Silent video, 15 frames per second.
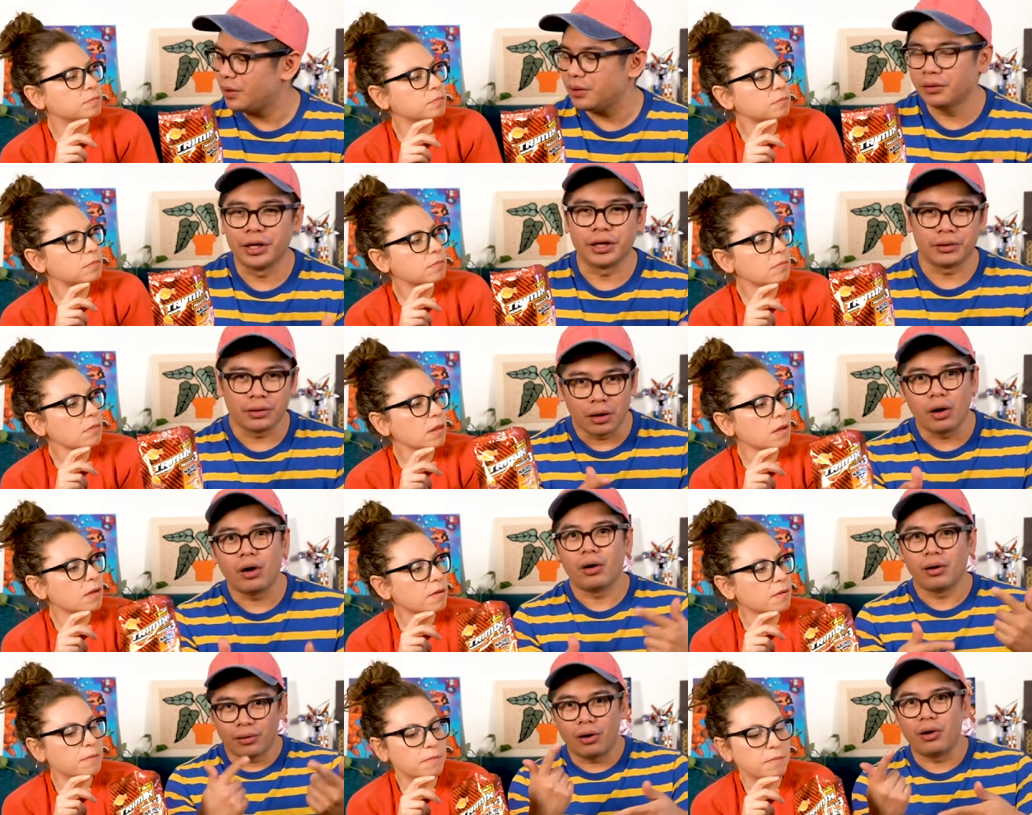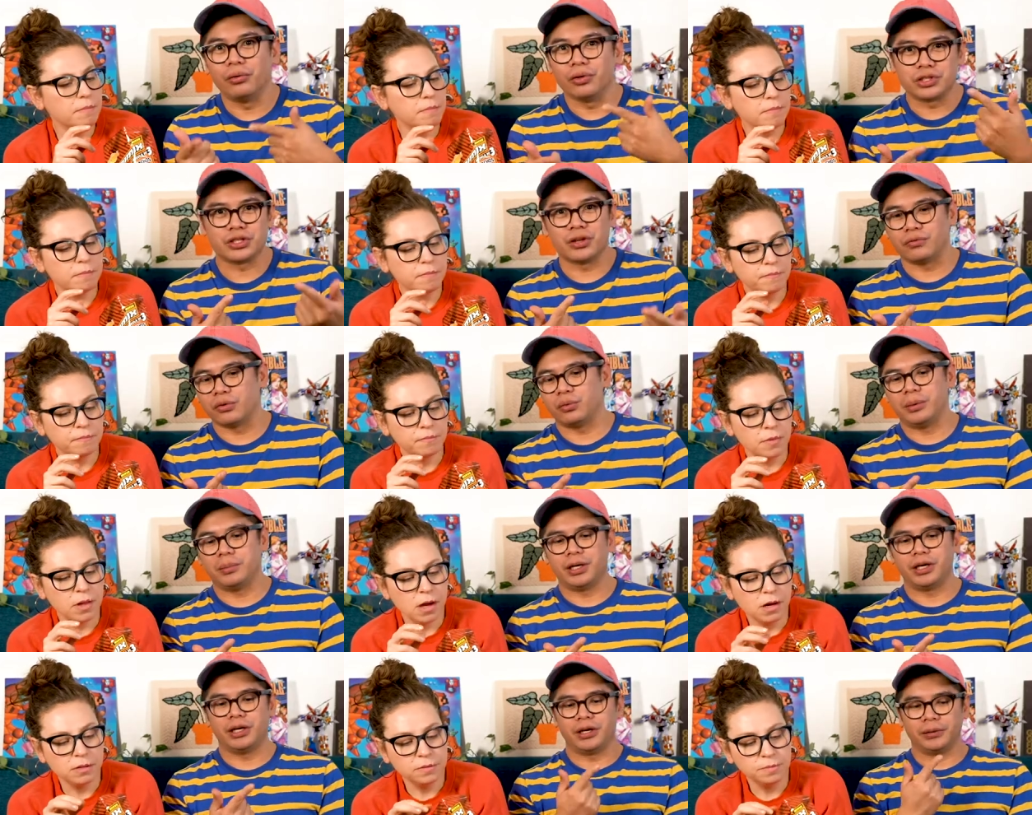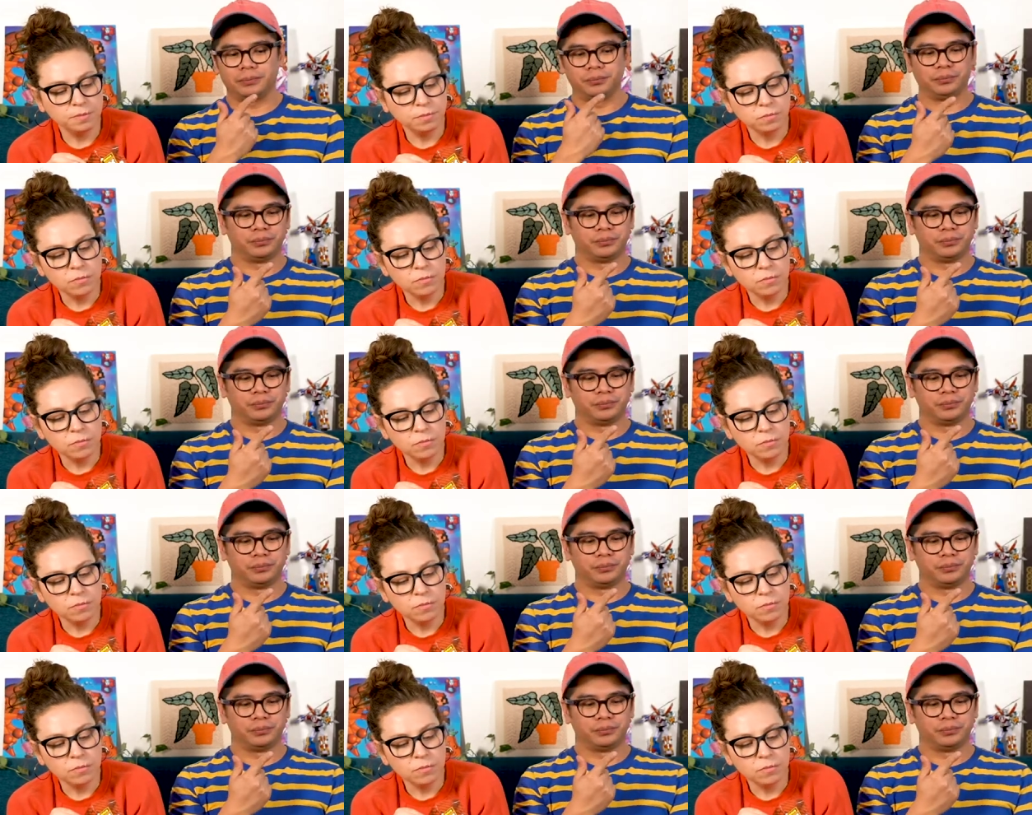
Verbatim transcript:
Speaker 1: Like all the stuff that we've been eating.